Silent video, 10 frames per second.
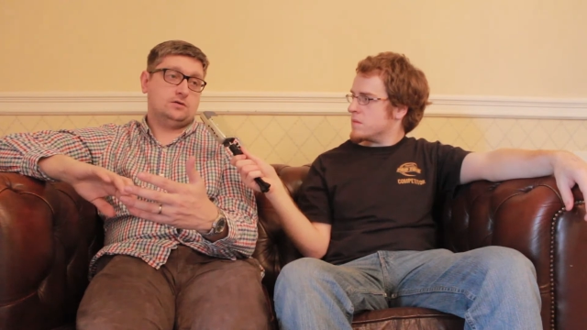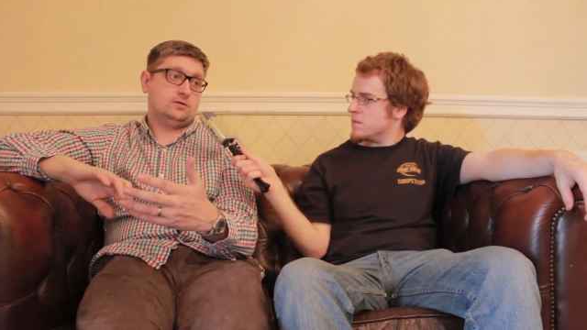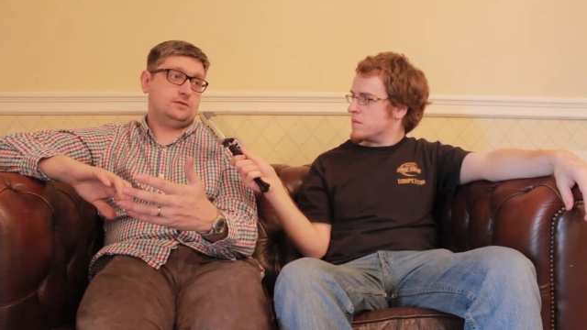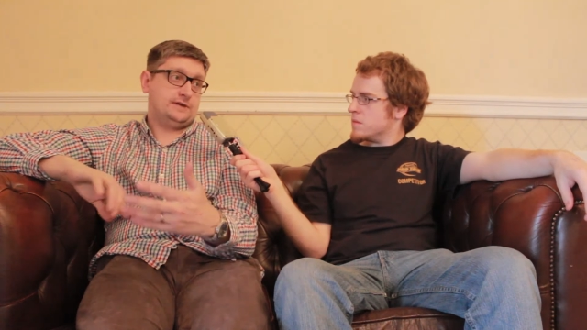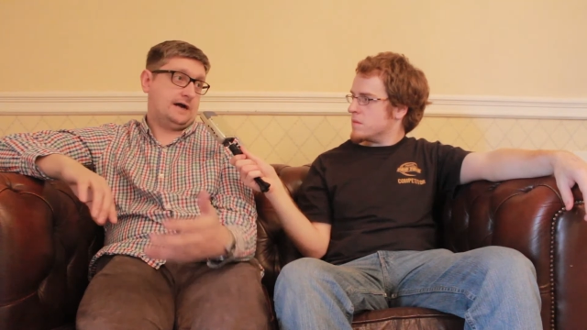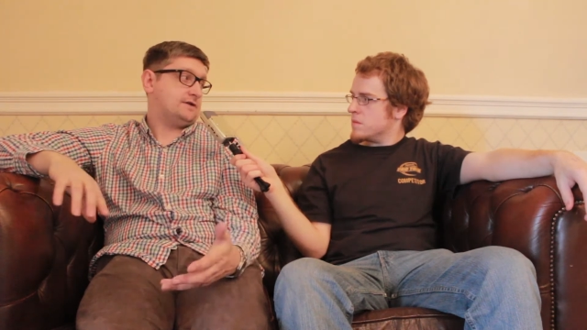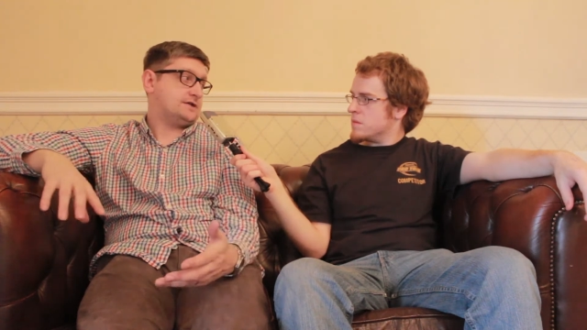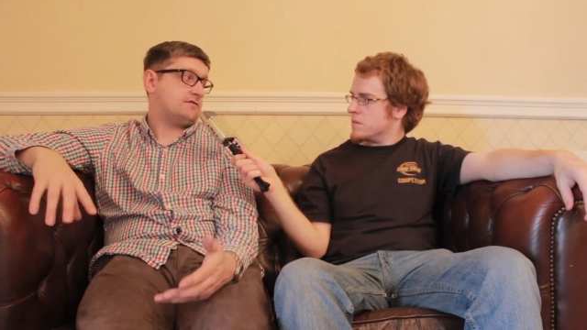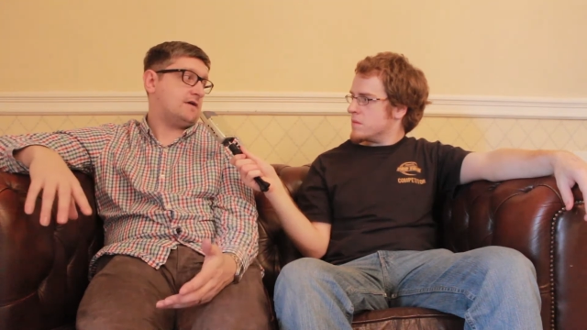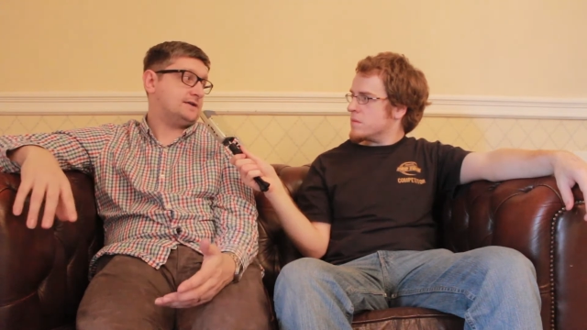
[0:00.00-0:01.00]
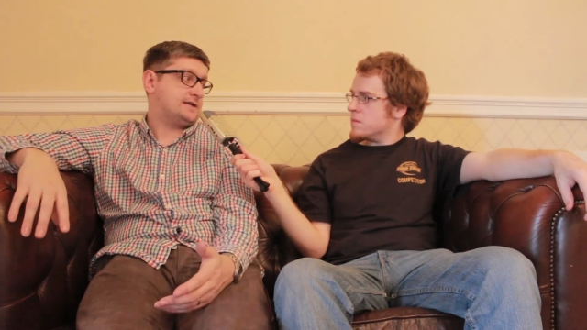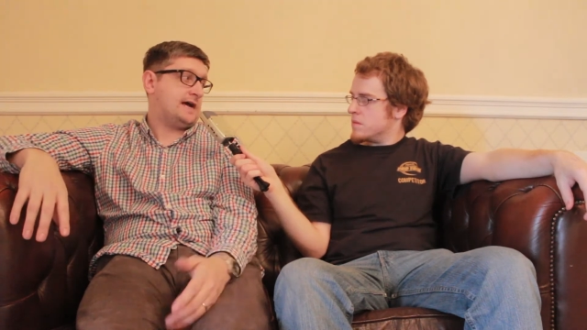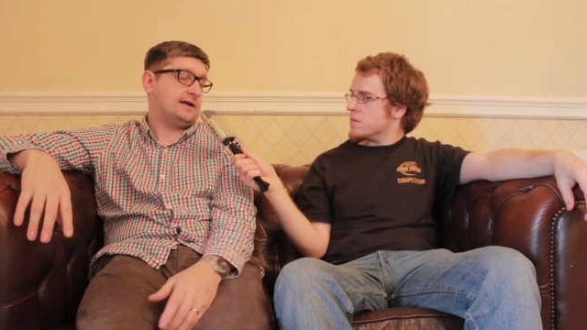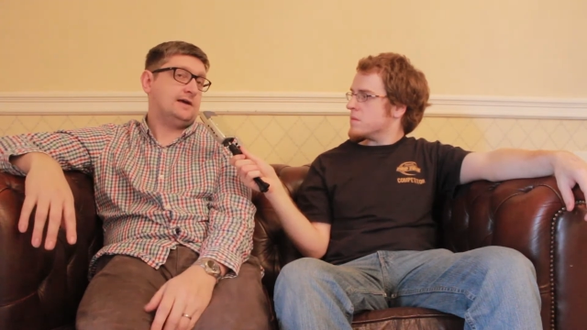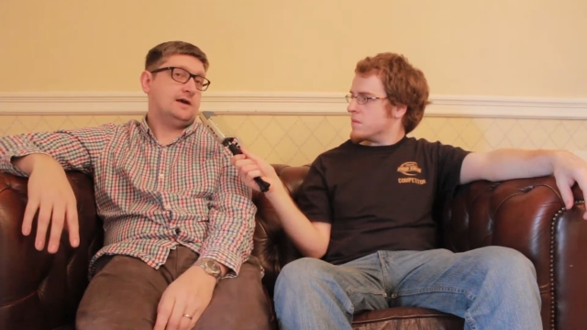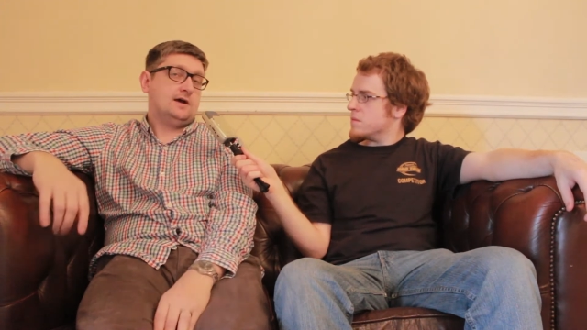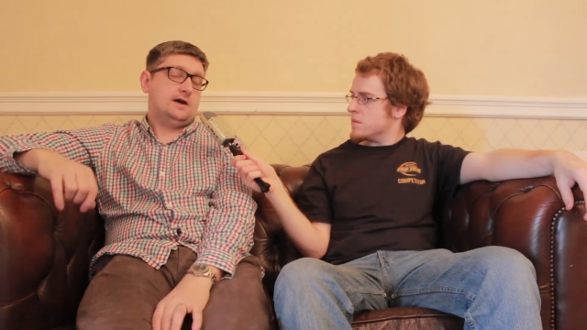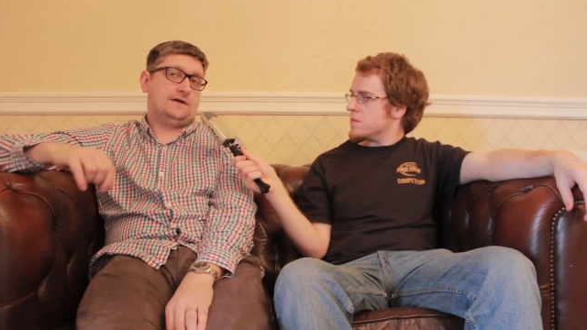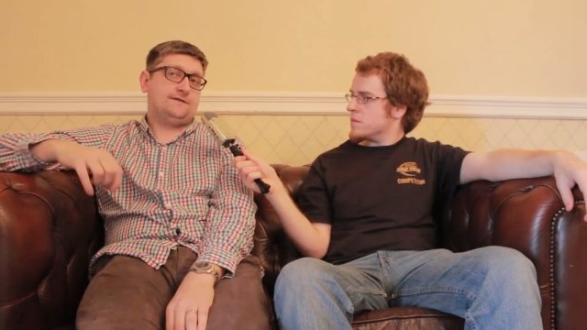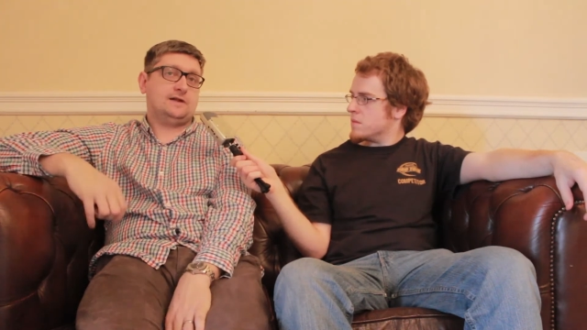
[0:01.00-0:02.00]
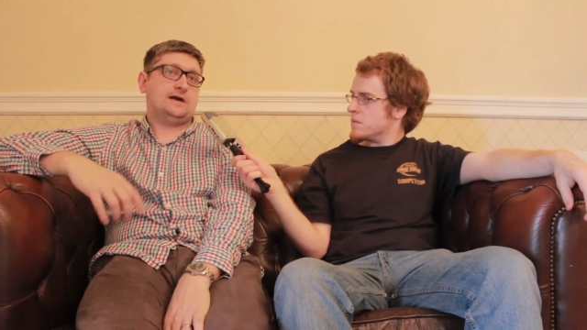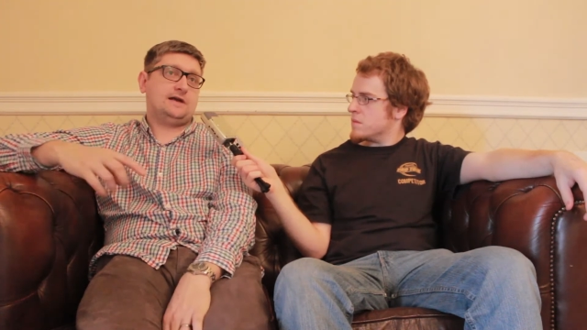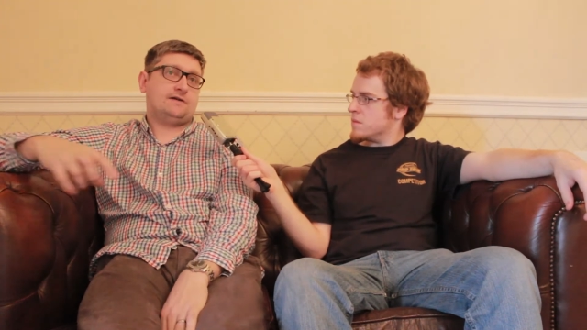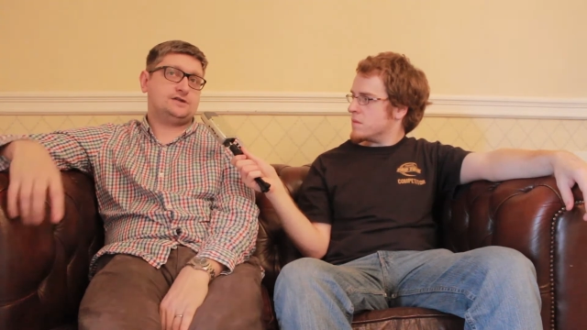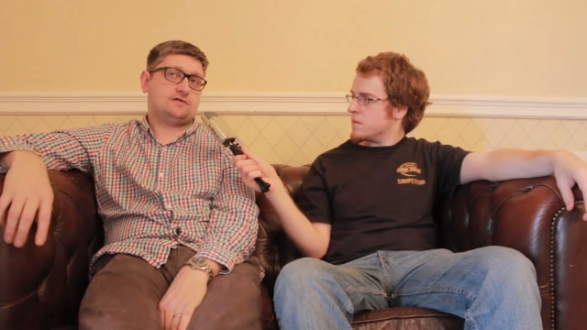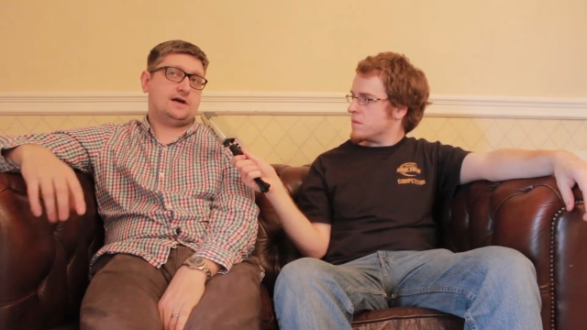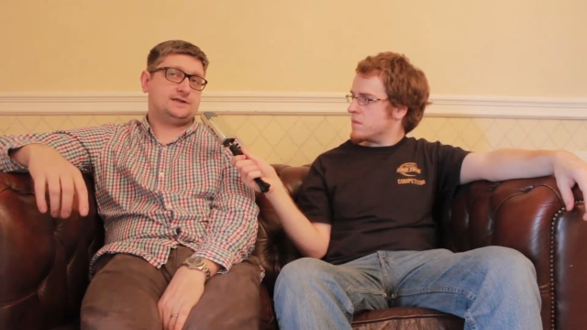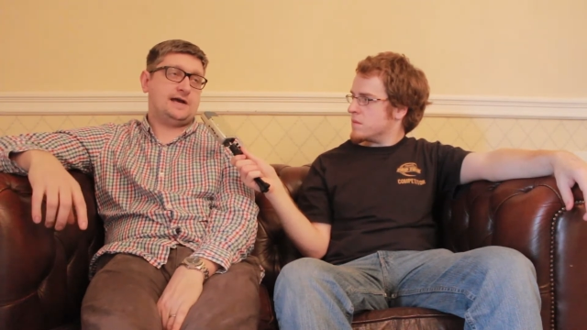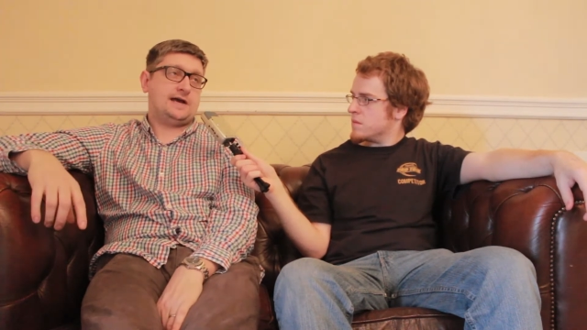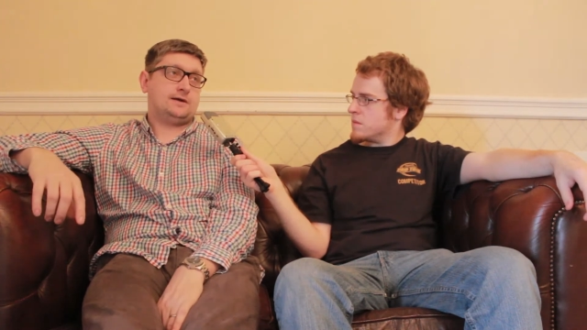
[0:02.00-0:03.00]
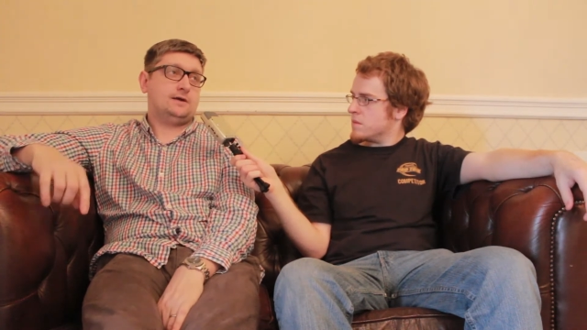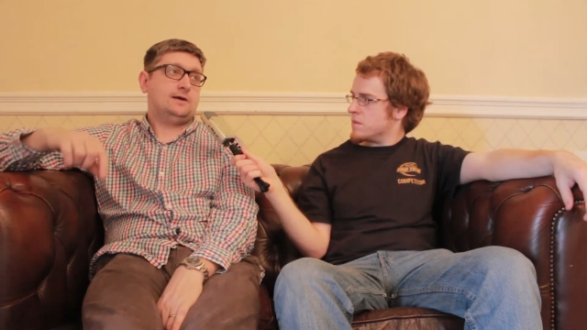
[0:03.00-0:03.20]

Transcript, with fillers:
Speaker 1: the Aristocrats deck, and I felt like the Aristocrats deck